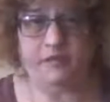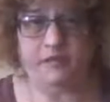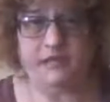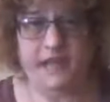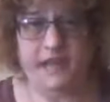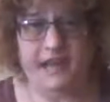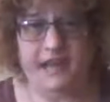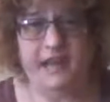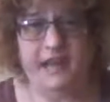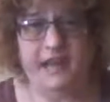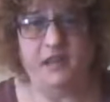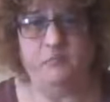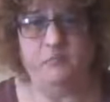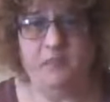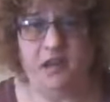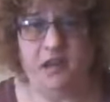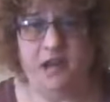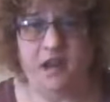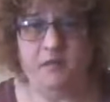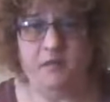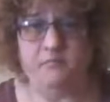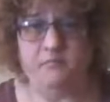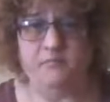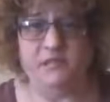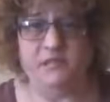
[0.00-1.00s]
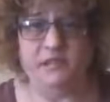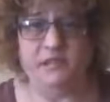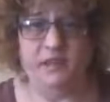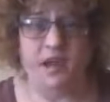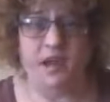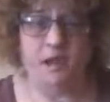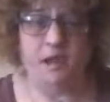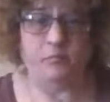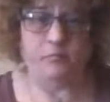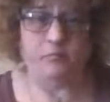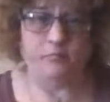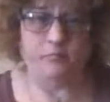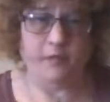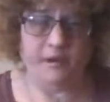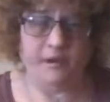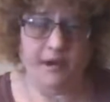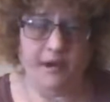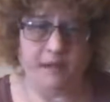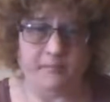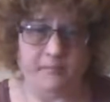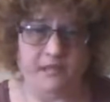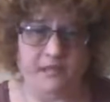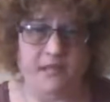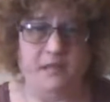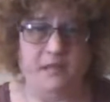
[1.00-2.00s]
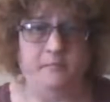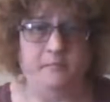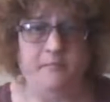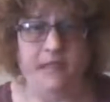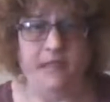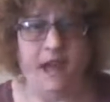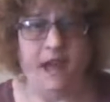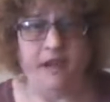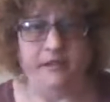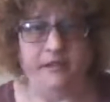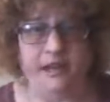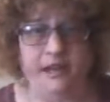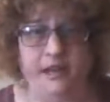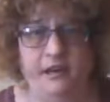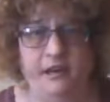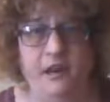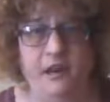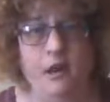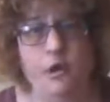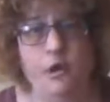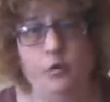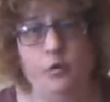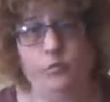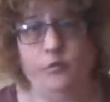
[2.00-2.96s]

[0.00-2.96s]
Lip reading: psychic mediums. Her name's Kim Falcon.